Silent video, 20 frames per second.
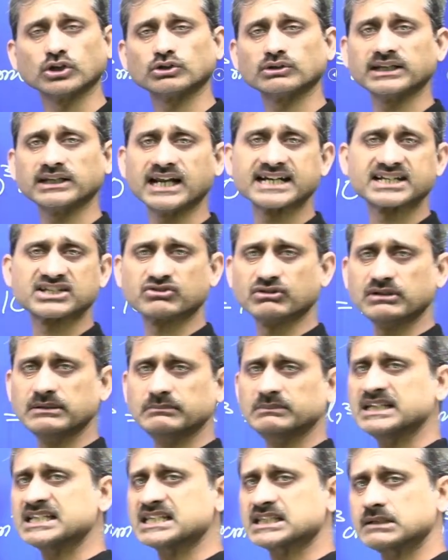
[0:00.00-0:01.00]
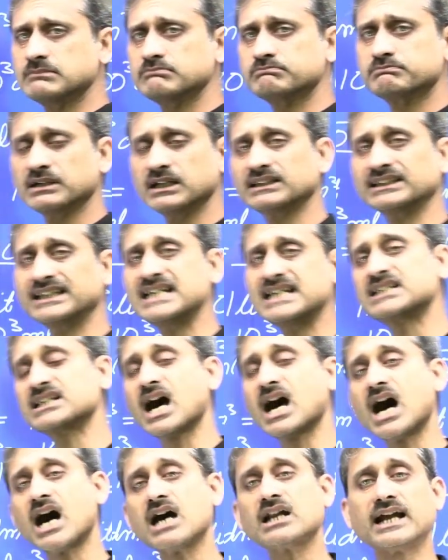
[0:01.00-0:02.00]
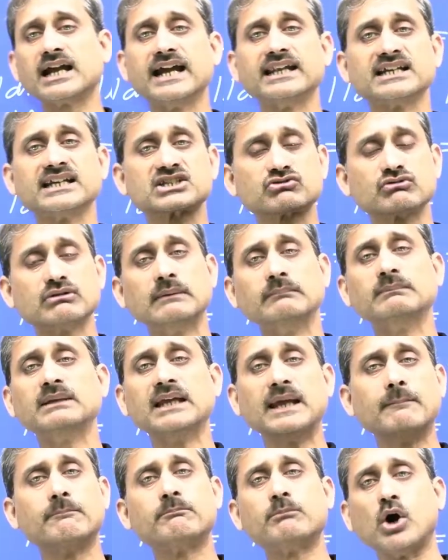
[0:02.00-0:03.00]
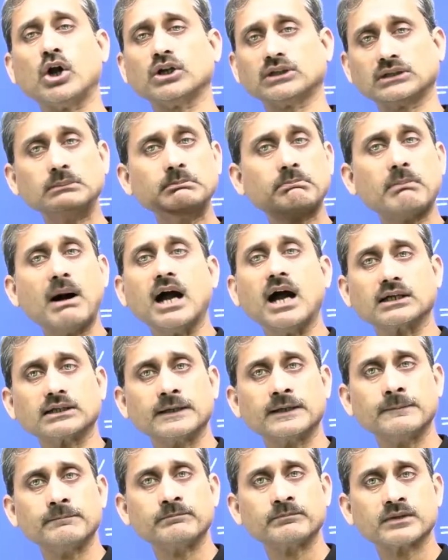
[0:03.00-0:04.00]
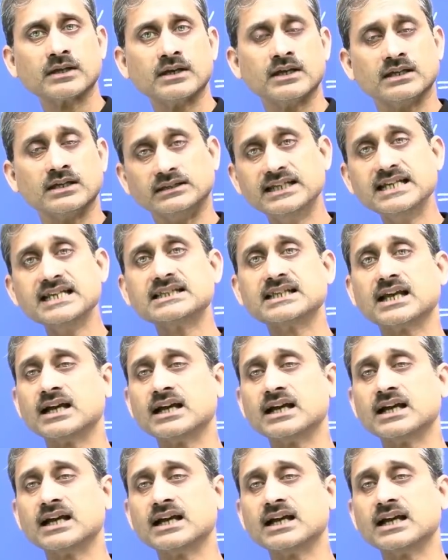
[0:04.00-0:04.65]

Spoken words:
they are extremely simple, these are an extremely important part. These